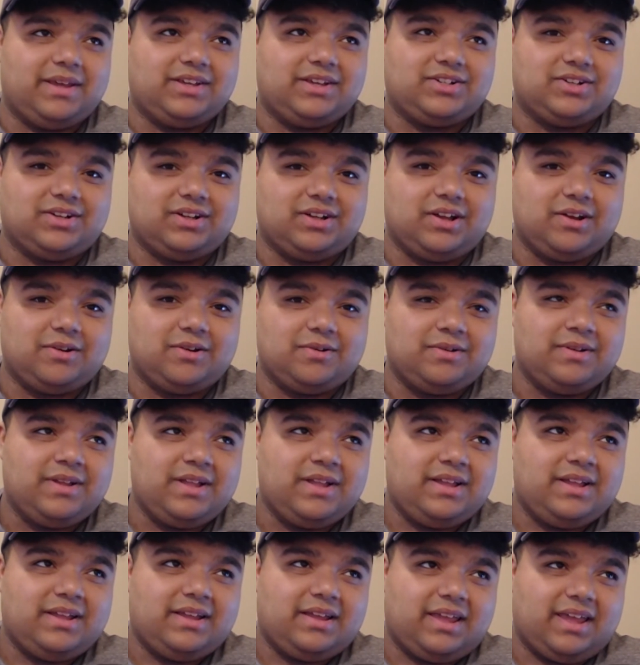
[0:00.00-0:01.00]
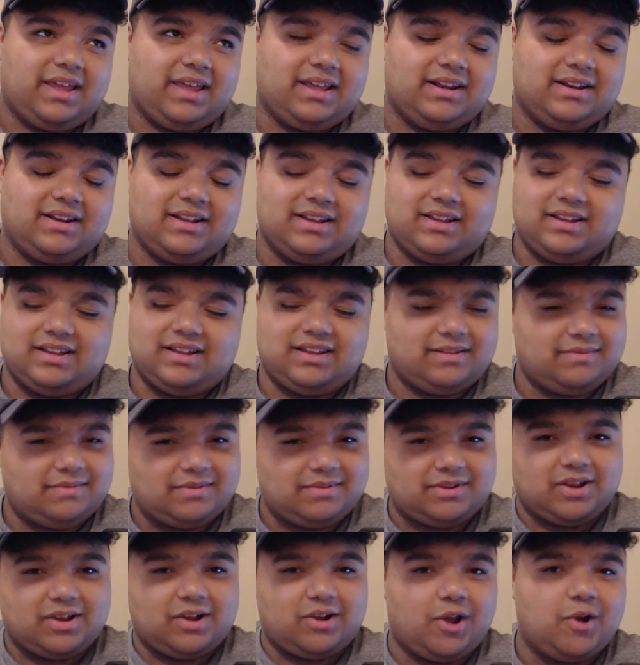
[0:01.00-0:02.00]
Make sure to go and
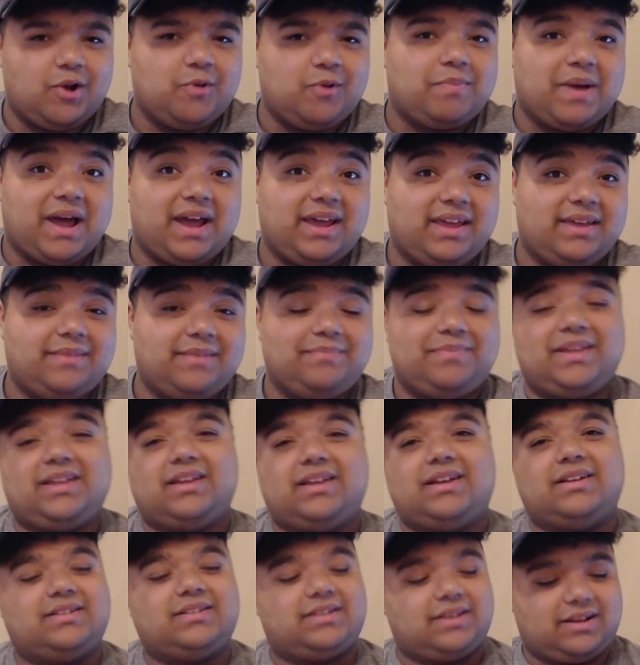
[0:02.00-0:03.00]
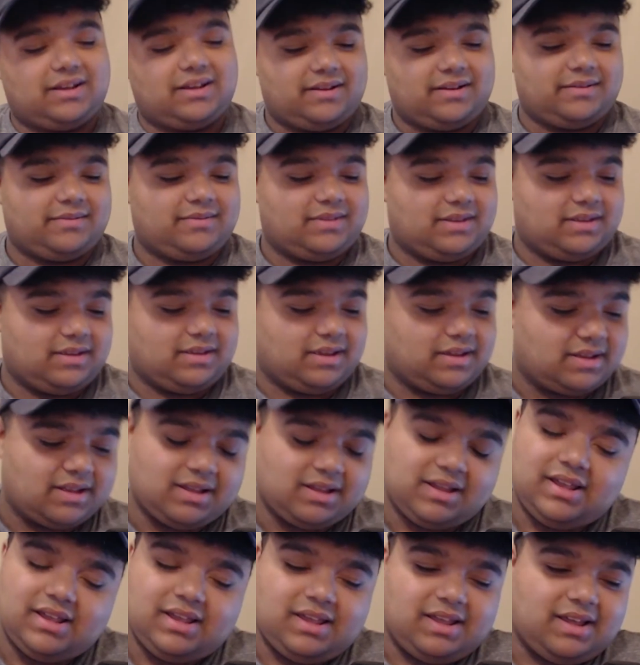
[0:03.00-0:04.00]
go buy it, because
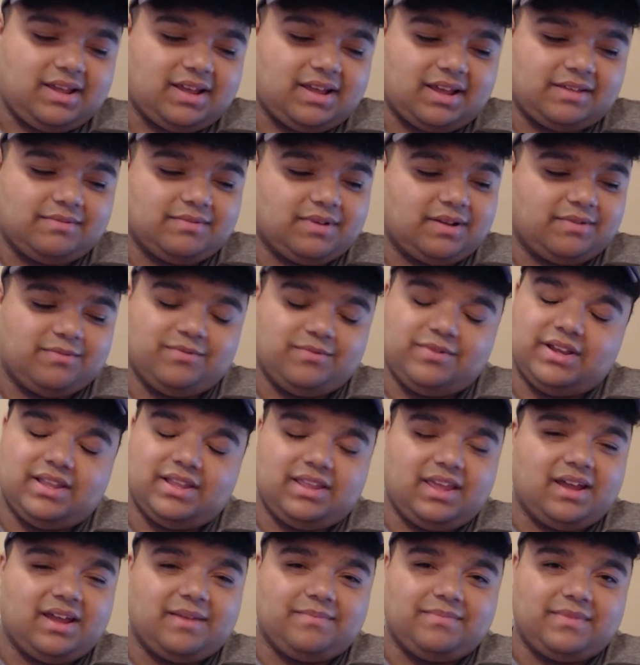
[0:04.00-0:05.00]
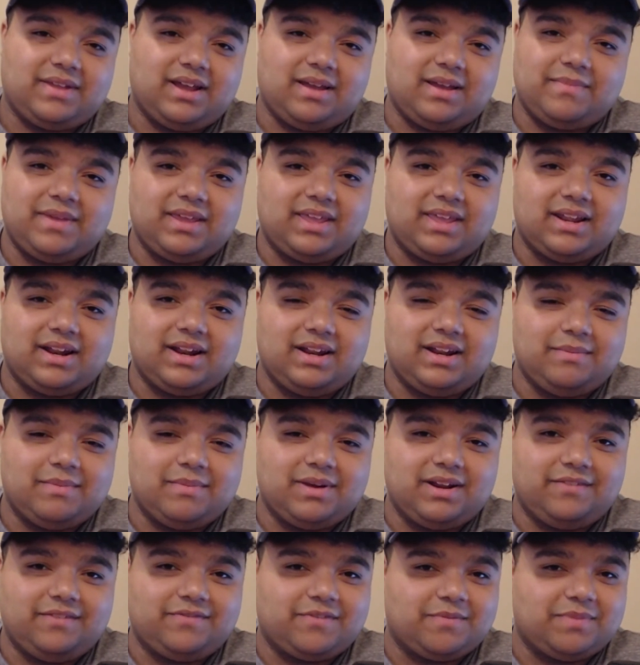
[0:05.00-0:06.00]
I'm not making any
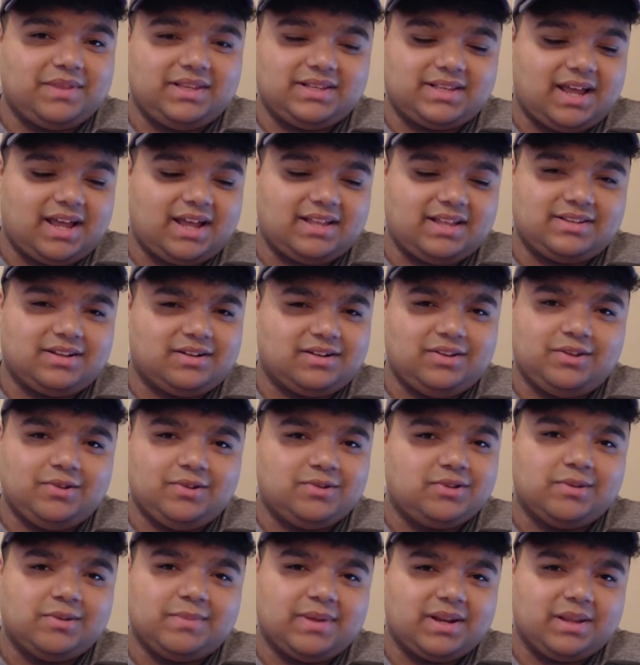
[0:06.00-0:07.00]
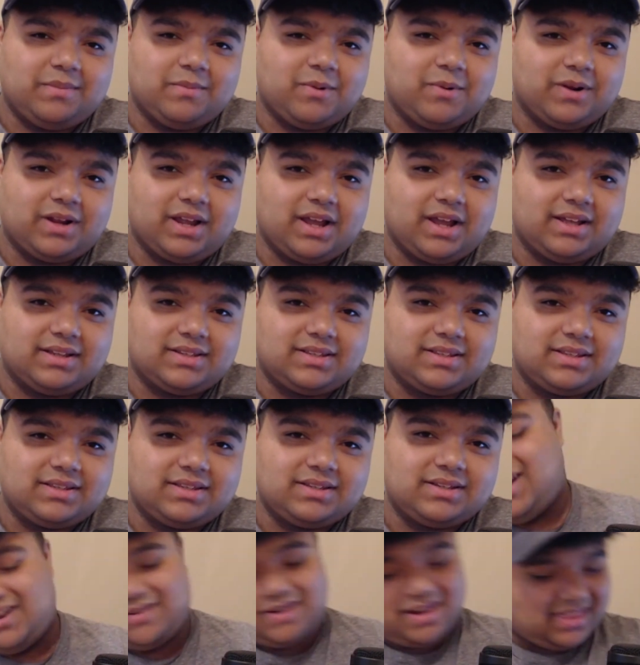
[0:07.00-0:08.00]
money from these ads on YouTube anymore,
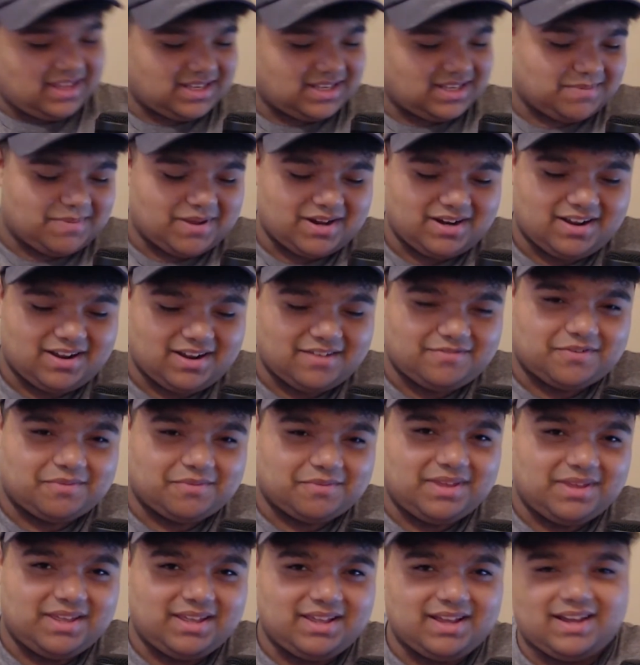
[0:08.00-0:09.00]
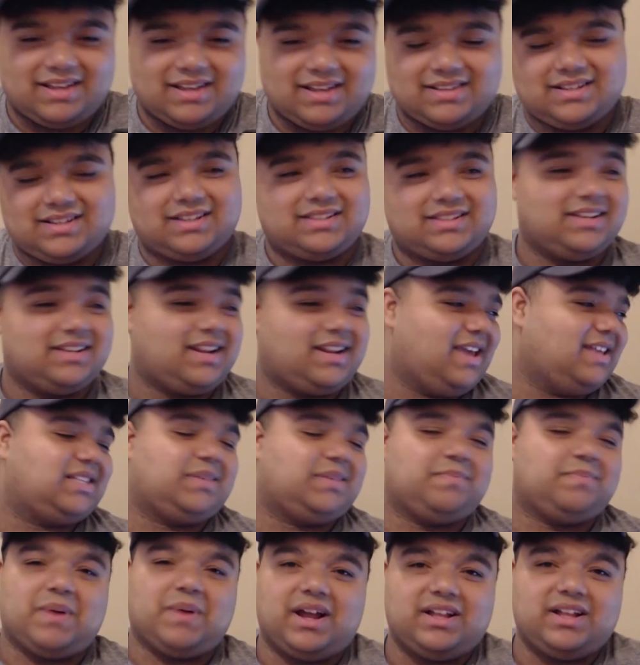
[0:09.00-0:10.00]
guys. All right, that's about enough for me, guys.
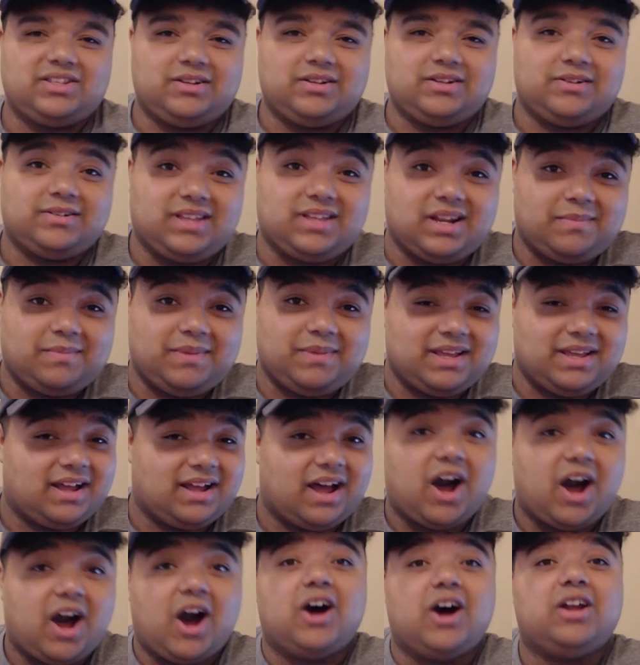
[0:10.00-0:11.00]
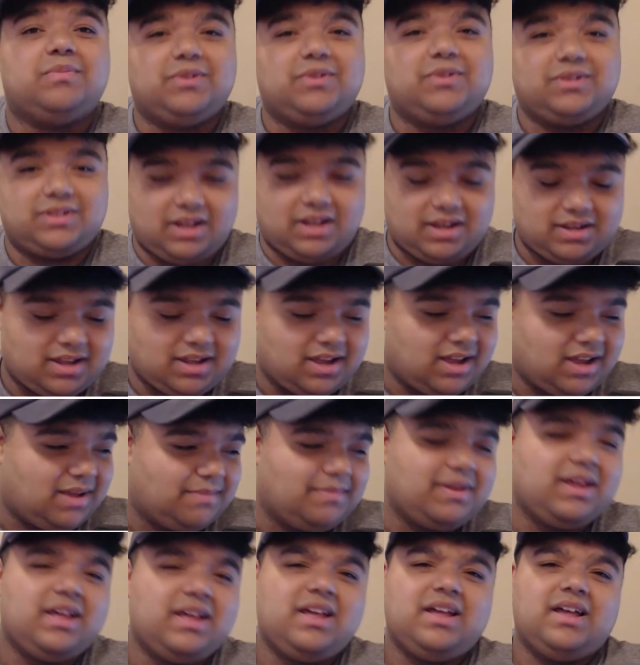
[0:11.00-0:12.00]
Today's sponsor is going to be
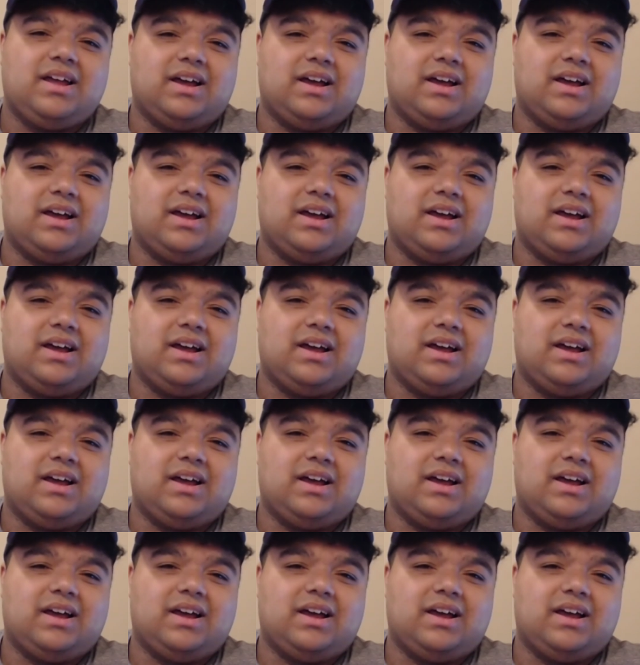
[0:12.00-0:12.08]
Audible.com.